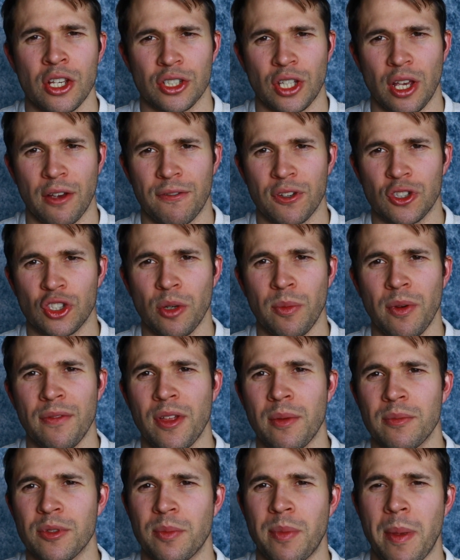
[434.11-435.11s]
So for some of
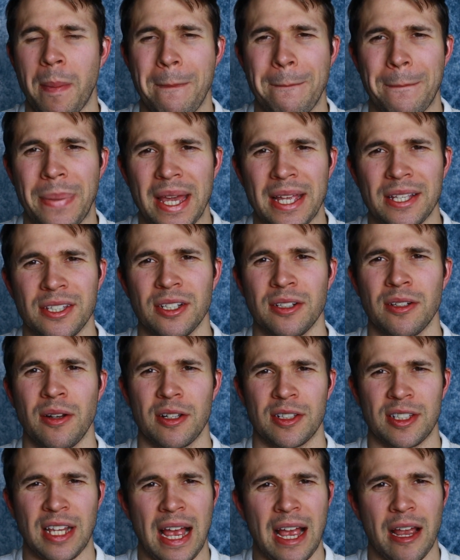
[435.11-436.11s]
them to be
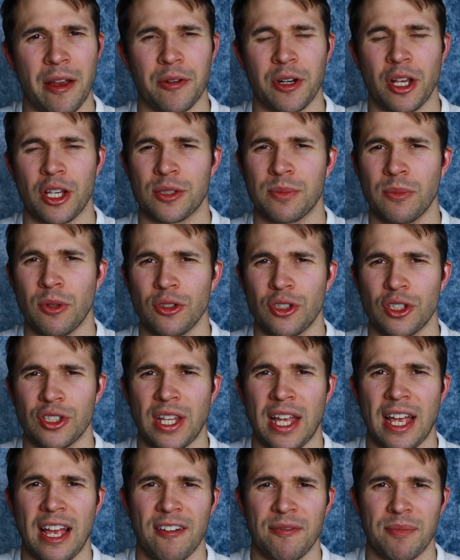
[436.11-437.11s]
beaten down as much as
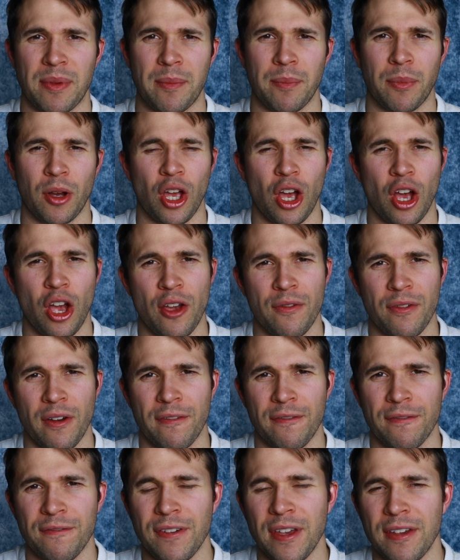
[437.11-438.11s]
they have been by
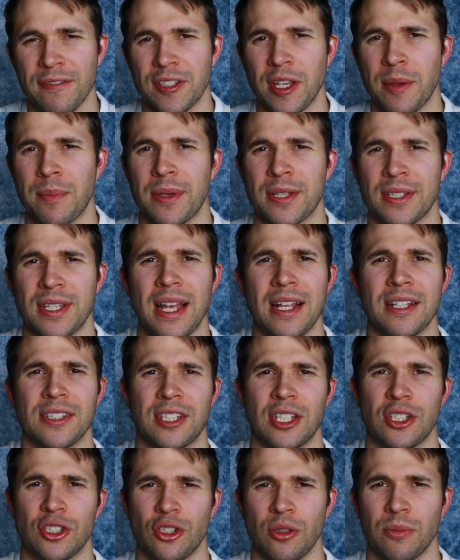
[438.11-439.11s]
over fifty
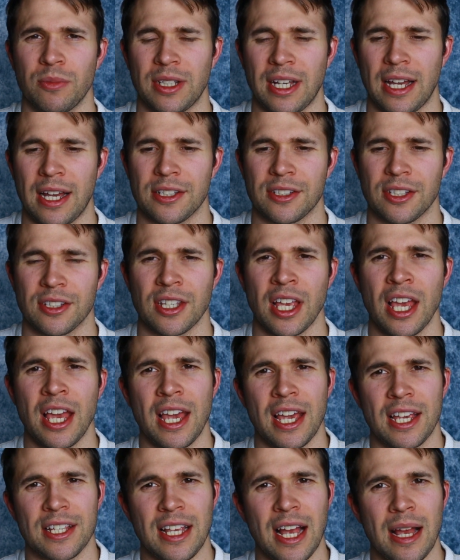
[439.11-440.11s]
percent in some cases
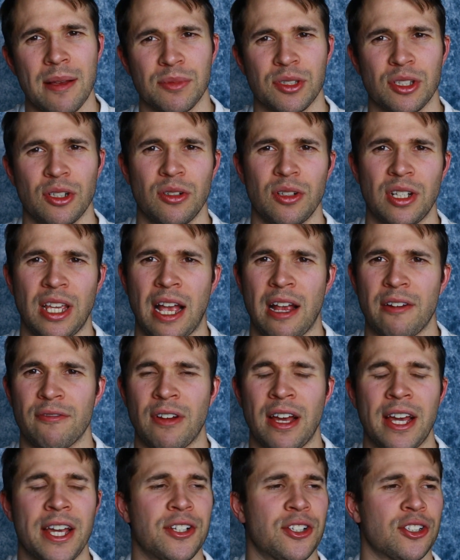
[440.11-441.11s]
is absolutely
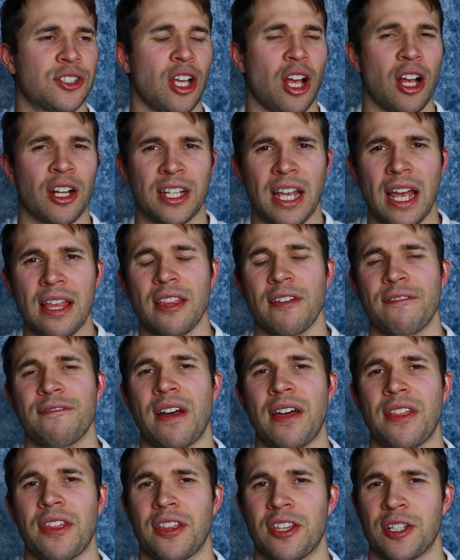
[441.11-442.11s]
outrageous. I get the
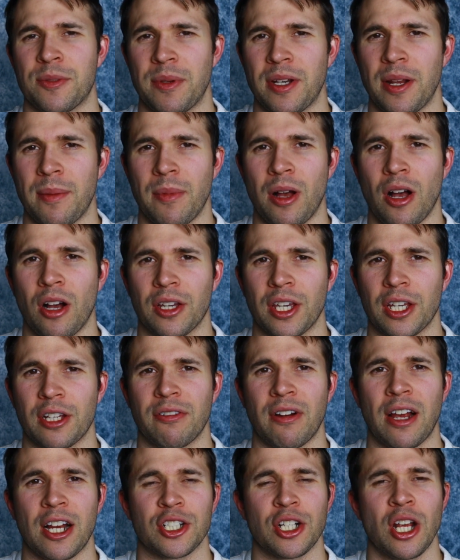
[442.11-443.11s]
fact that there's been a market
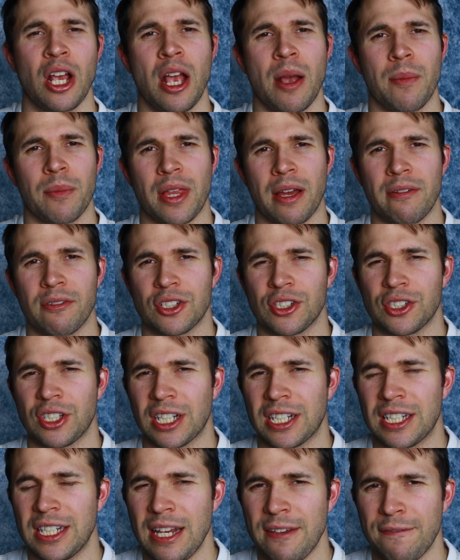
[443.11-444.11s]
crash, but there is
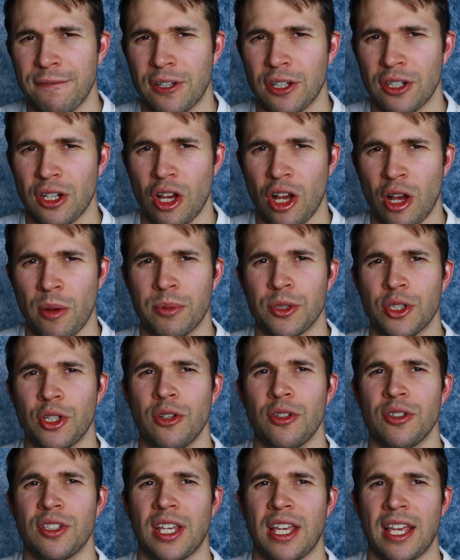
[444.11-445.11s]
significant
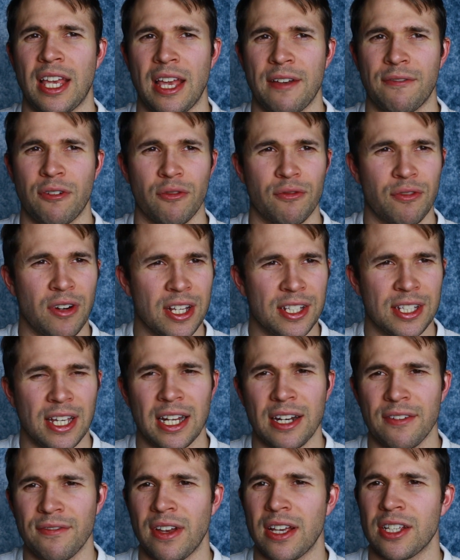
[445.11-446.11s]
opportunity here for
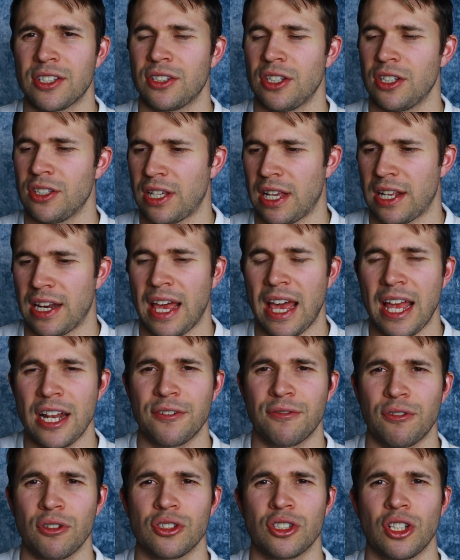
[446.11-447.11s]
retail investors and
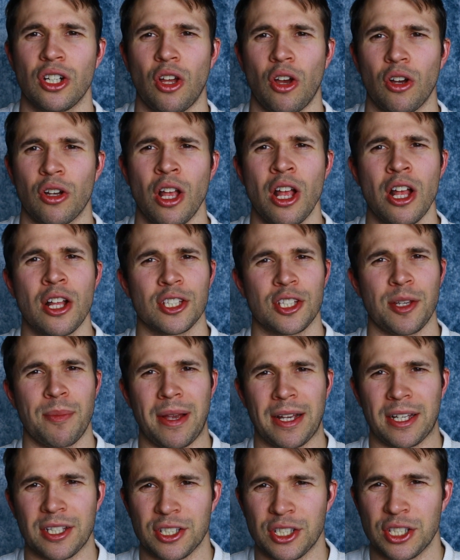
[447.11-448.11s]
hedge funds alike to
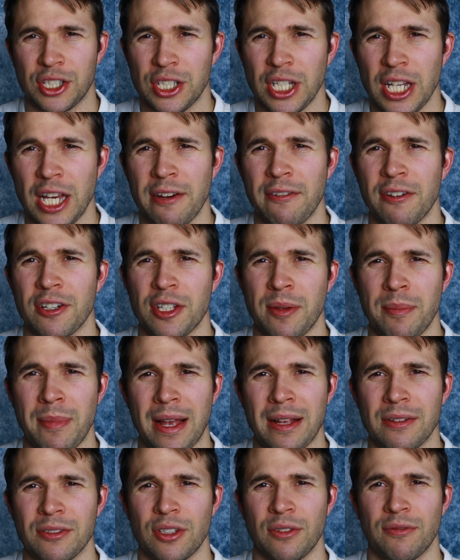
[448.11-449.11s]
make a serious
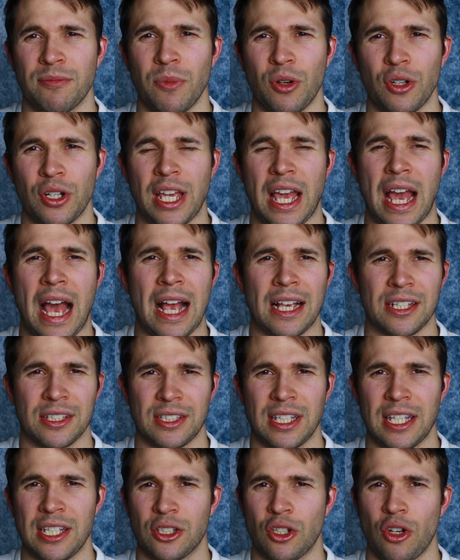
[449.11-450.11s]
amount of money
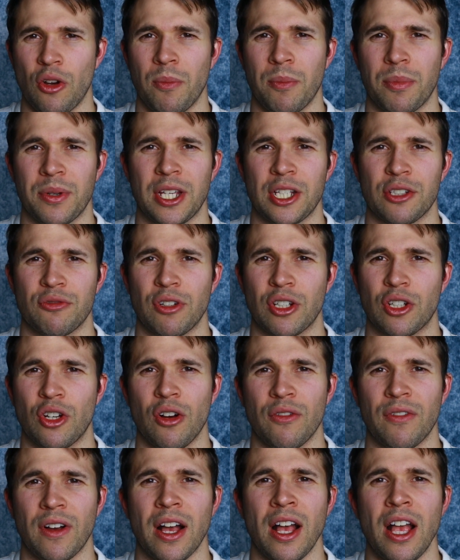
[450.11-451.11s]
as these companies
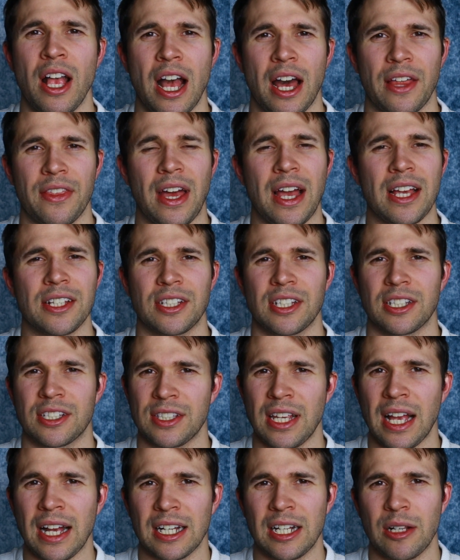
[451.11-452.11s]
recover. And that is
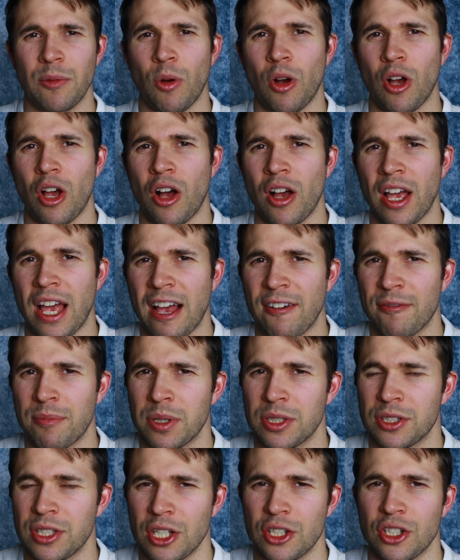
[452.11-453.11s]
exactly why I have
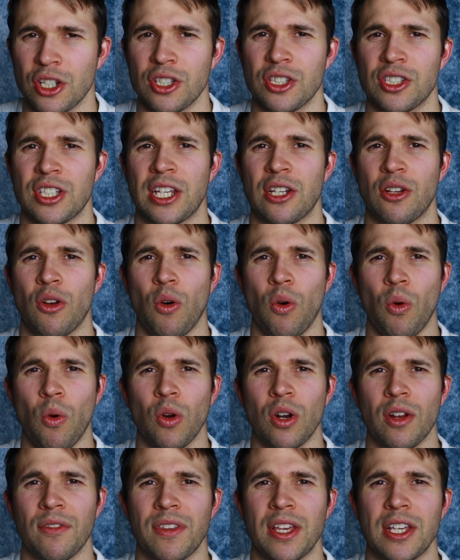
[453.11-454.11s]
positions in
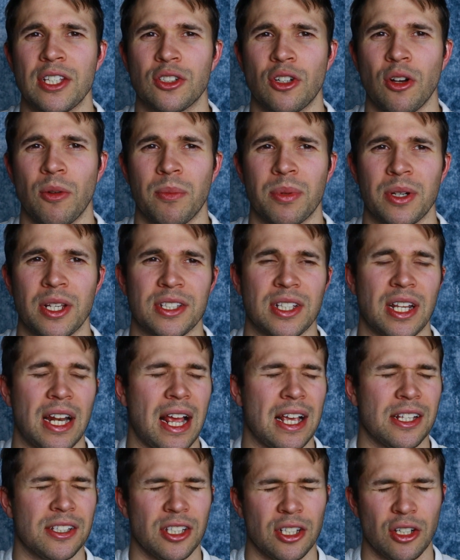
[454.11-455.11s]
all of these companies, and
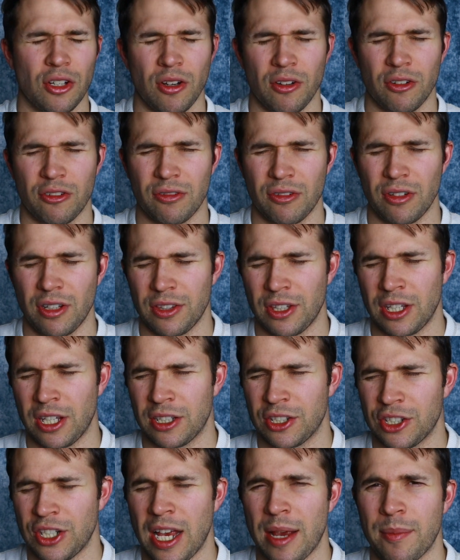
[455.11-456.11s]
as the,
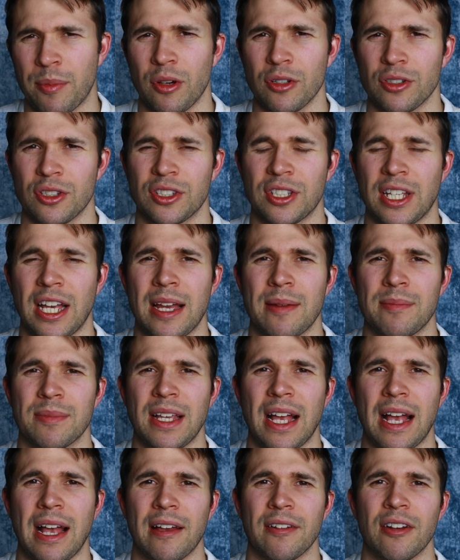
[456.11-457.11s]
the share prices came
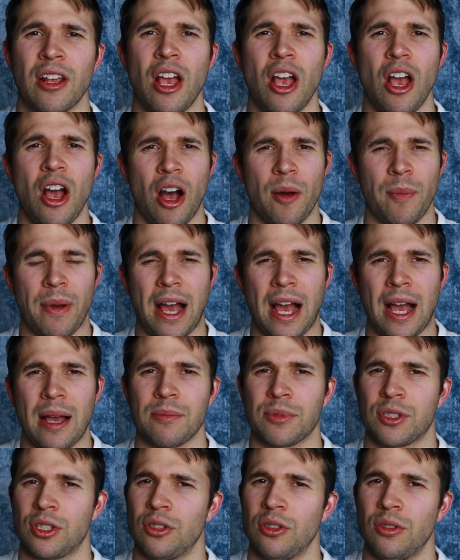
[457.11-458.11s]
down, I'm
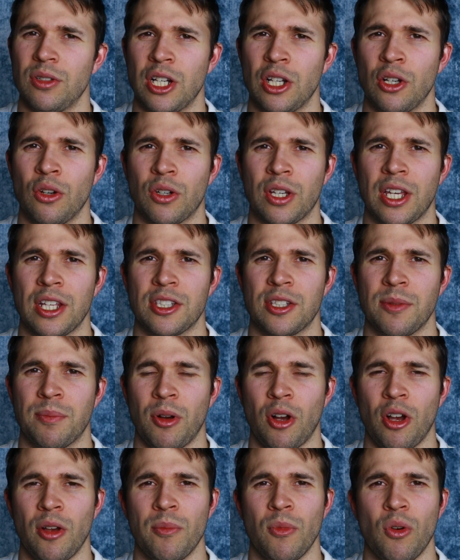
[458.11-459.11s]
absolutely looking to
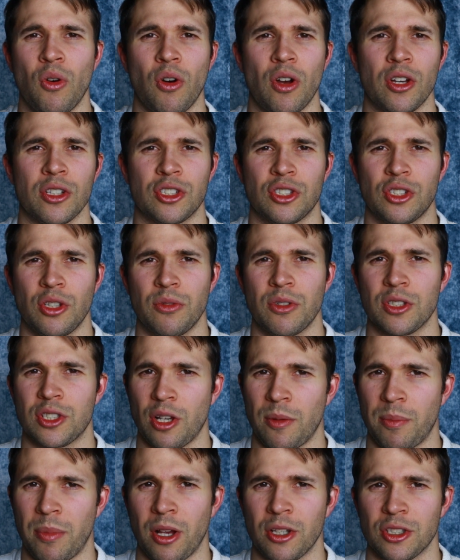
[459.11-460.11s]
buy more as soon
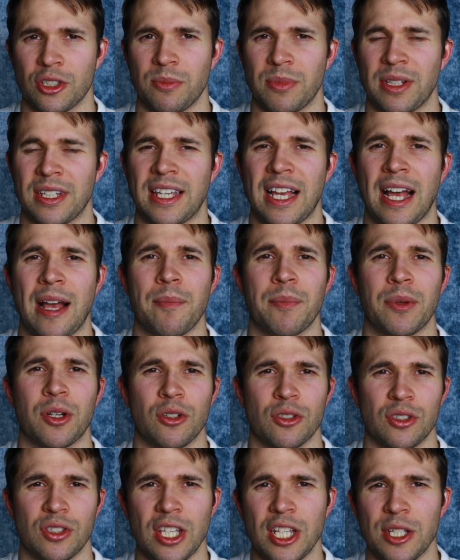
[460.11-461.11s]
as I possibly can,
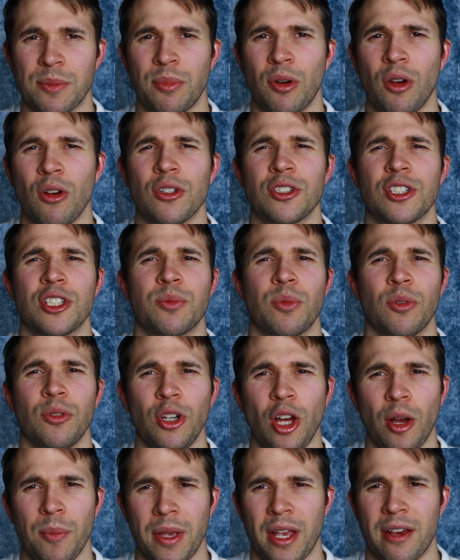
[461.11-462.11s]
because these prices will
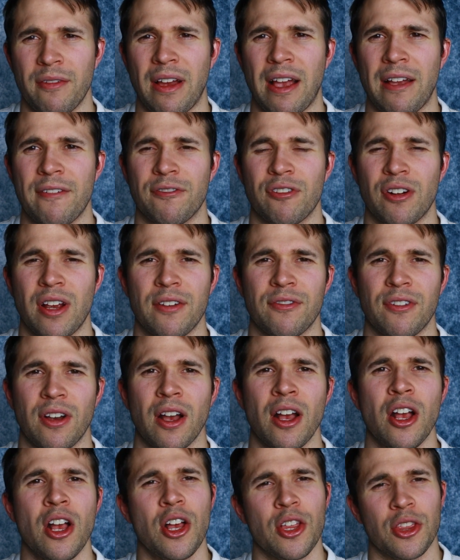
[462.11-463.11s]
not be around
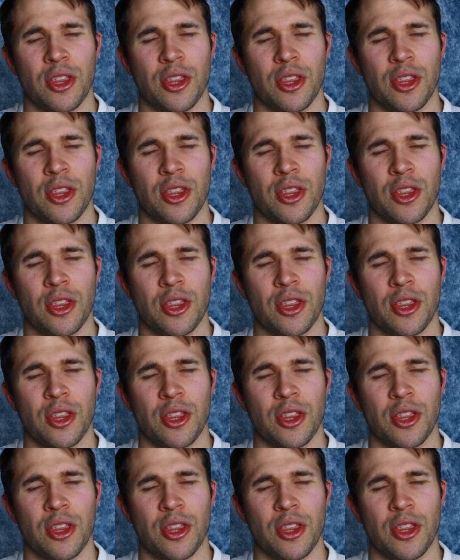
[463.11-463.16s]
forever.